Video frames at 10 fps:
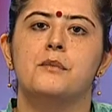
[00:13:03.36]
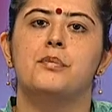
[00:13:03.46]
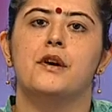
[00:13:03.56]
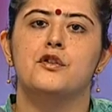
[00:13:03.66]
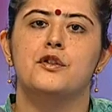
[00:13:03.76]

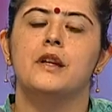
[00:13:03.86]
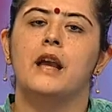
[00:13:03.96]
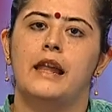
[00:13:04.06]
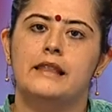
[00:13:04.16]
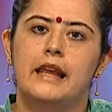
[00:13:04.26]
purging
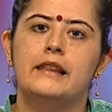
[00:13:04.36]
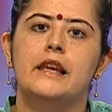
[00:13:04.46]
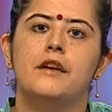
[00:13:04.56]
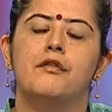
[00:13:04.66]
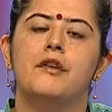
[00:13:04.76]
and then they
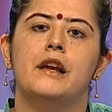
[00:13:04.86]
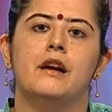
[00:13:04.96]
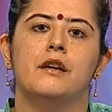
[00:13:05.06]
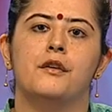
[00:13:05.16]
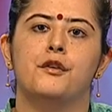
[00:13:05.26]
are,
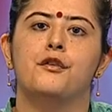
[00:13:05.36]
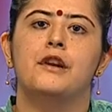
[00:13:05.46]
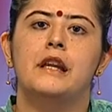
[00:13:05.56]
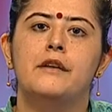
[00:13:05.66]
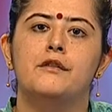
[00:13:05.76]
uh, you know,
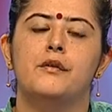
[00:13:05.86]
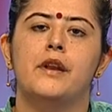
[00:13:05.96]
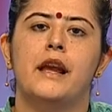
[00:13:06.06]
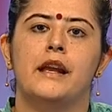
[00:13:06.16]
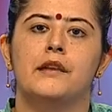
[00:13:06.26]
relieved of the
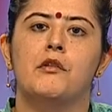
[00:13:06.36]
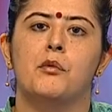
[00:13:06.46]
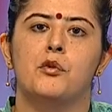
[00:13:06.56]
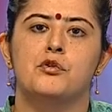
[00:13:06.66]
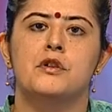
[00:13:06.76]
negative
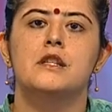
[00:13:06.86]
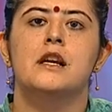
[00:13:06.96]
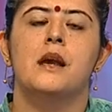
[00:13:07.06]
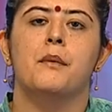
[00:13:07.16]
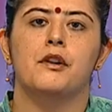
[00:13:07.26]
emotions
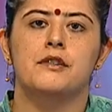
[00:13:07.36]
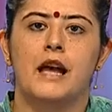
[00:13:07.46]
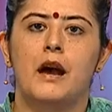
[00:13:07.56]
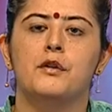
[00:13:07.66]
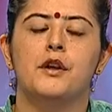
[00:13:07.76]
because
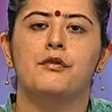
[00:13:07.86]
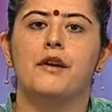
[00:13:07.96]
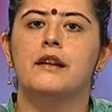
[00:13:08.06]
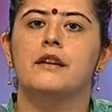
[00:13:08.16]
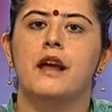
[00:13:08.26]
now they've
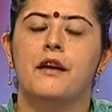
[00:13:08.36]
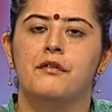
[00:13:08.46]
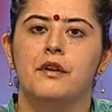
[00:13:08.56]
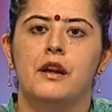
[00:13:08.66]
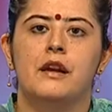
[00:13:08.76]
felt that
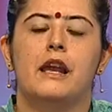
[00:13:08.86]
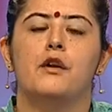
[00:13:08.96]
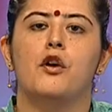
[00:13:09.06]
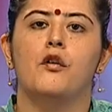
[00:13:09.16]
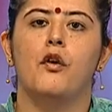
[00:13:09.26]
I've
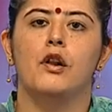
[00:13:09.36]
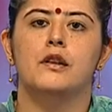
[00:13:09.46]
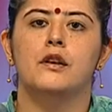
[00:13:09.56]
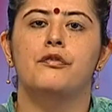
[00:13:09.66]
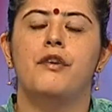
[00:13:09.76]
taken off all
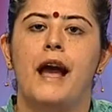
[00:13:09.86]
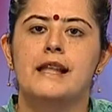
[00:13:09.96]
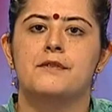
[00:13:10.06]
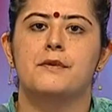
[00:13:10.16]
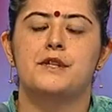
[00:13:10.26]
the
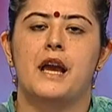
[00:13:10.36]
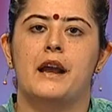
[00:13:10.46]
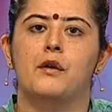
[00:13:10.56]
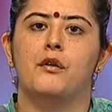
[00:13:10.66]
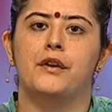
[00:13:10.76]
fats which I
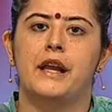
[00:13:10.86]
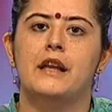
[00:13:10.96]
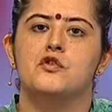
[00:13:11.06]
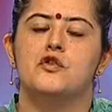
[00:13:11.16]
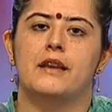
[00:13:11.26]
had already
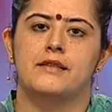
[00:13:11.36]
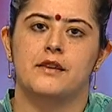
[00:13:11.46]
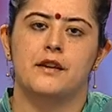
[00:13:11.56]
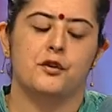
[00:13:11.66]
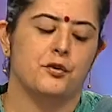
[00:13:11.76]

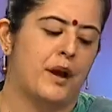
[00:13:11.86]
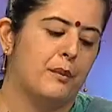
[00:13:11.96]
ingested into my